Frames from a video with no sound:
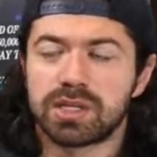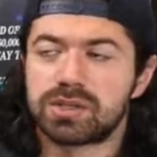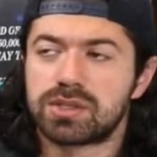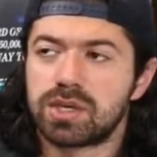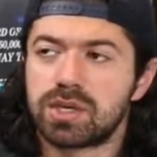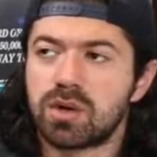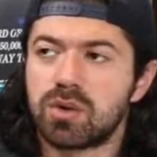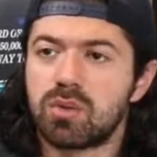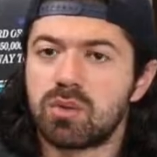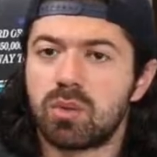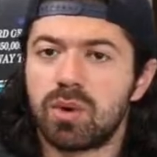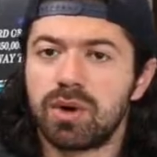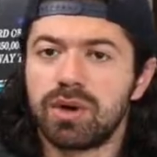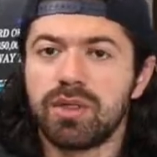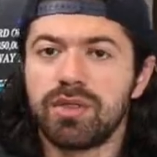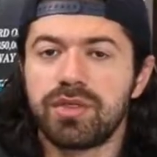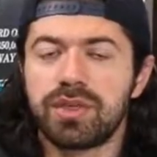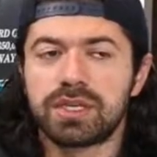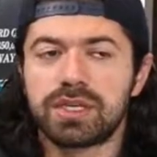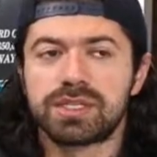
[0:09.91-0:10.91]
So one of the
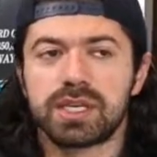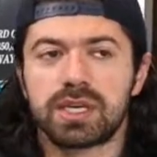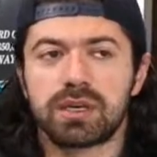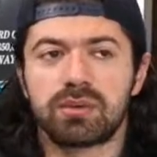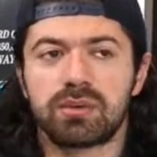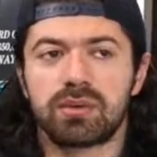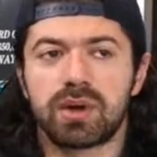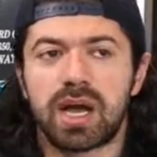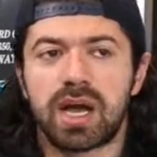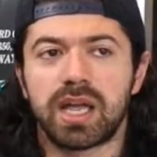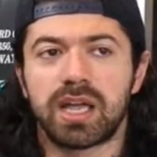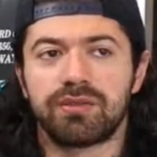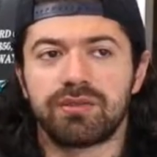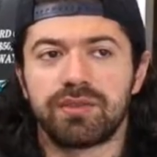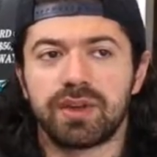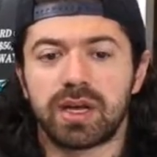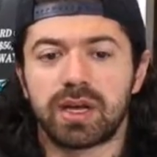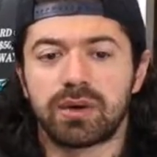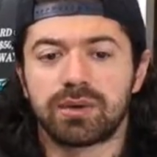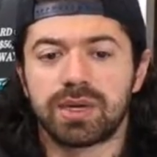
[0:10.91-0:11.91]
things that I have
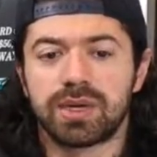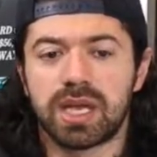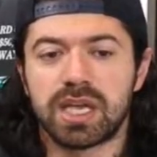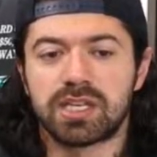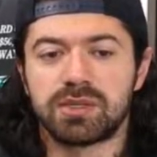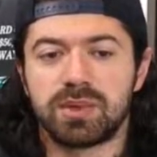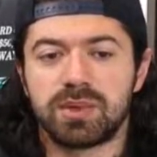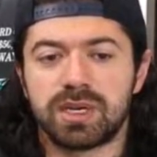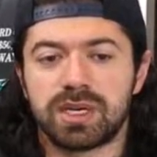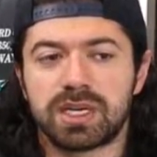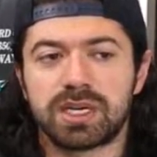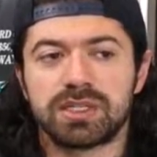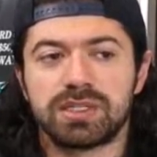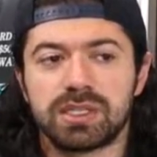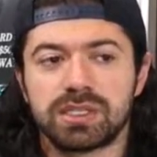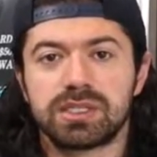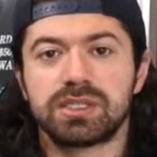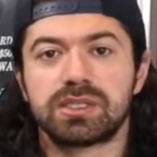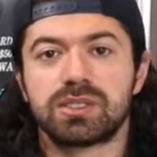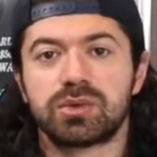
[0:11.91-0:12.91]
found has been a
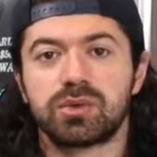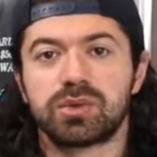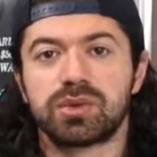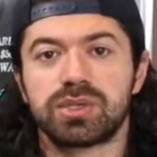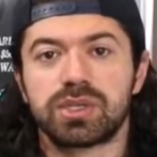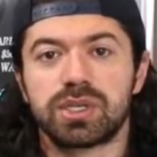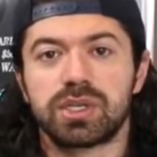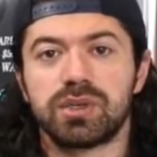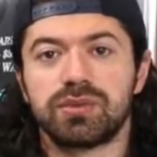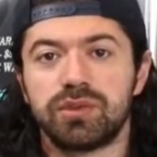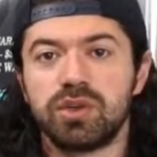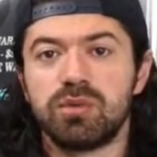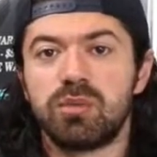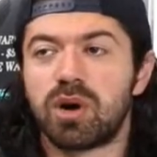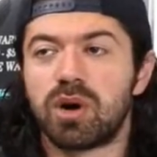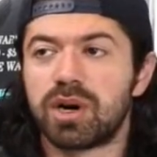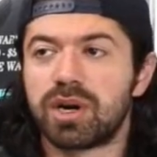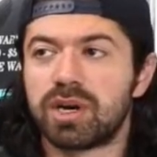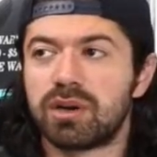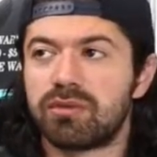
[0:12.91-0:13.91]
consistent source of new
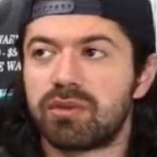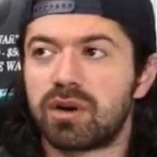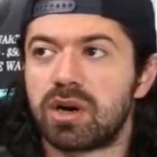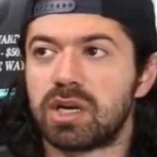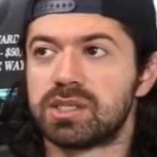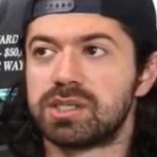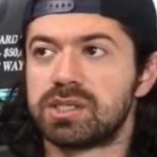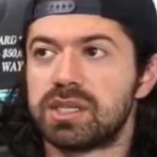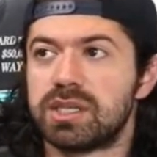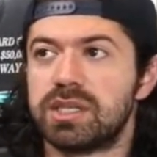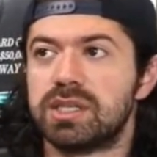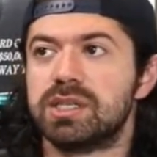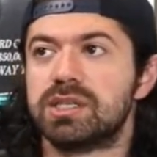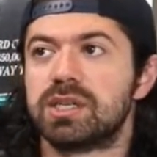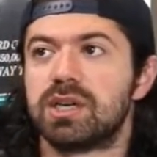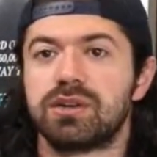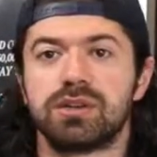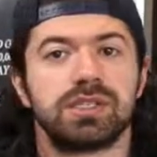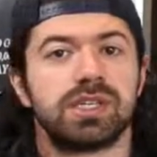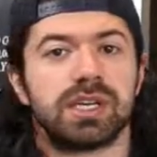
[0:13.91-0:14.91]
marketing for us is
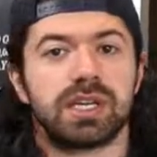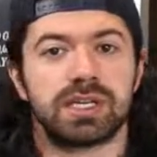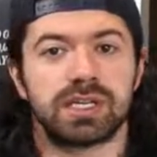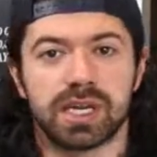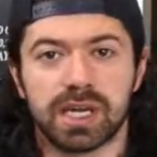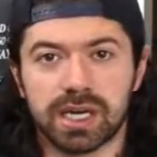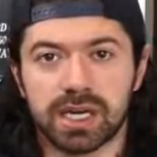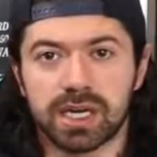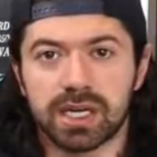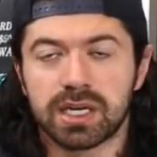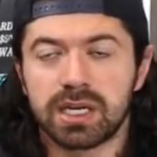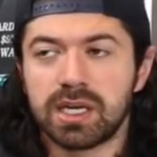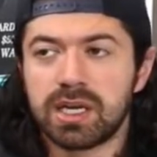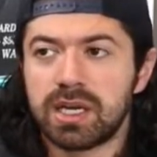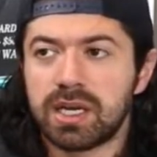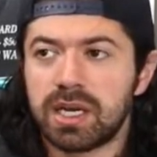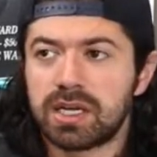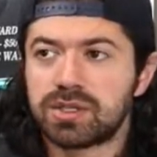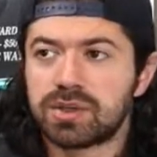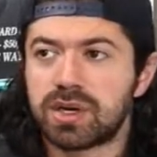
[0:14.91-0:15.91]
understanding data.
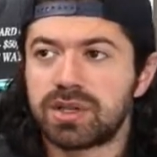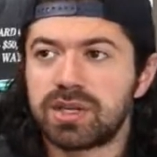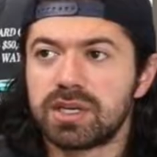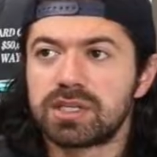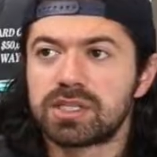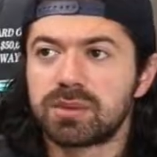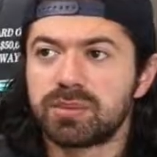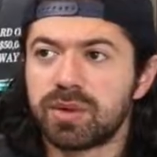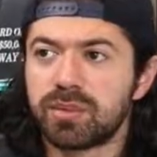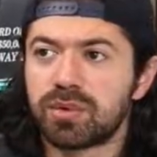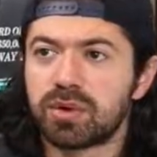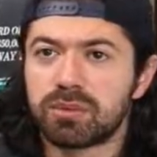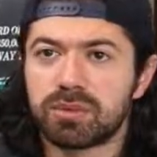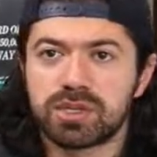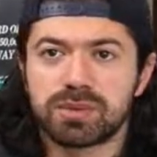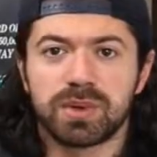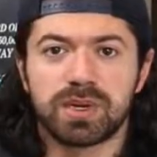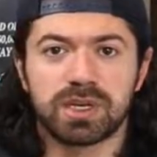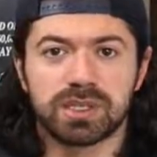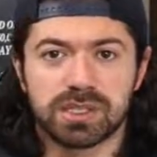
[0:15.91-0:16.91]
And so I think some people are
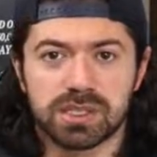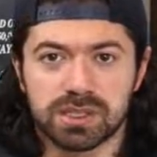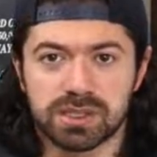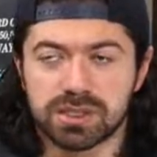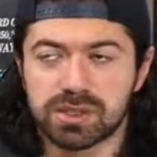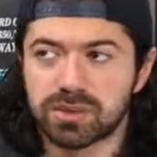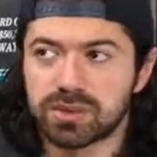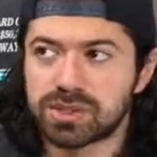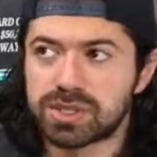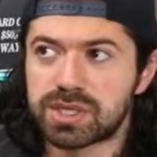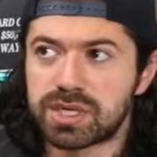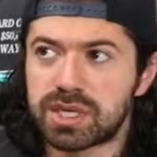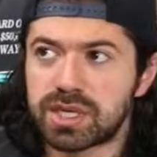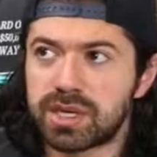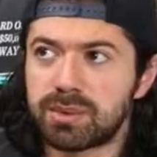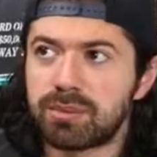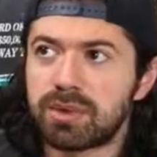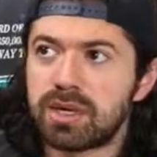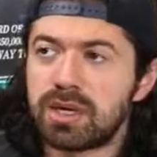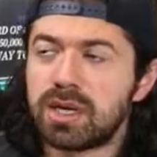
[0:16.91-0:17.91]
much better at telling stories than I
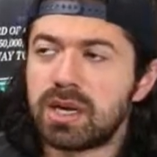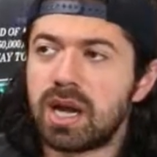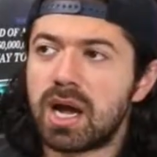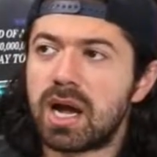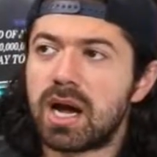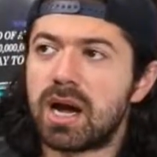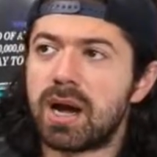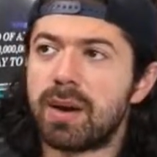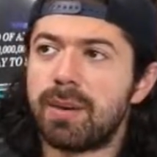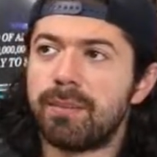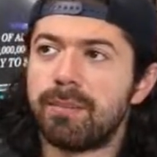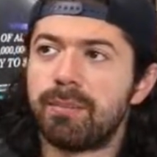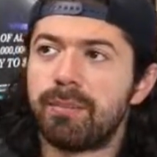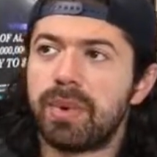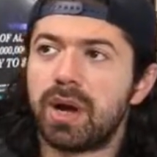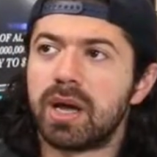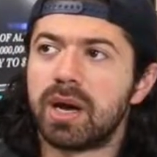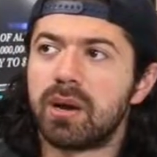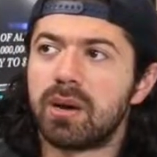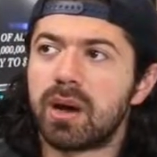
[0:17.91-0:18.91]
am, um,
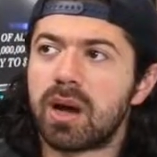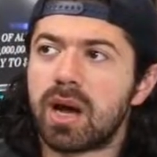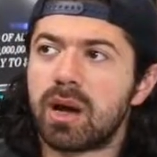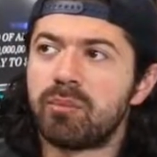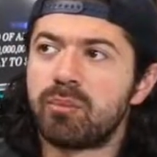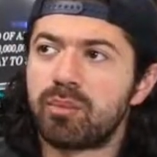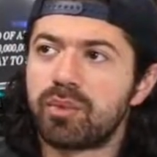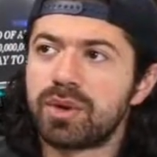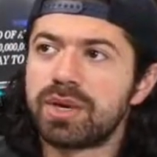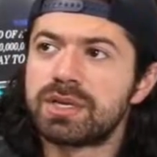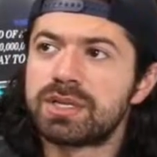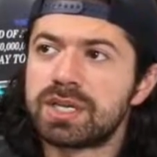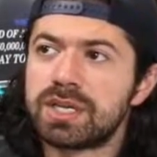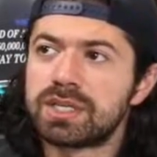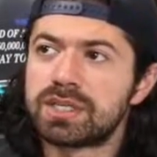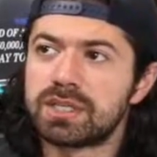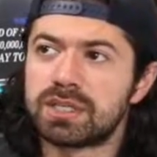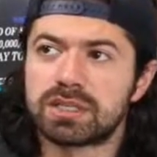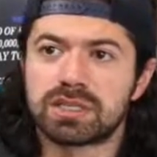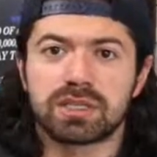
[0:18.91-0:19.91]
but I'm pretty
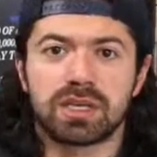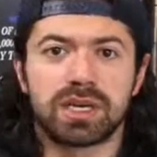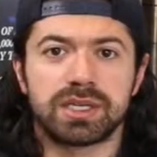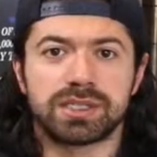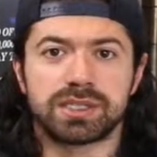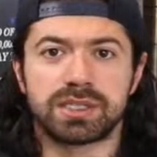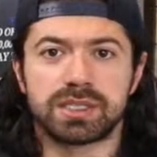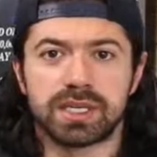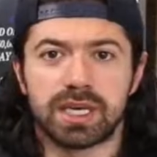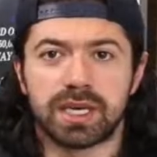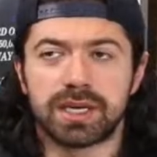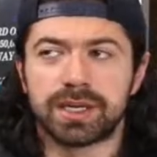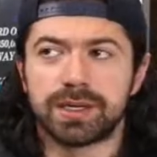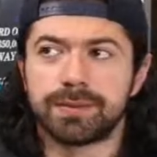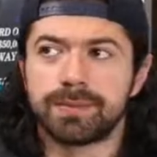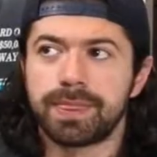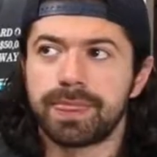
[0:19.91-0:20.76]
decent at slicing data.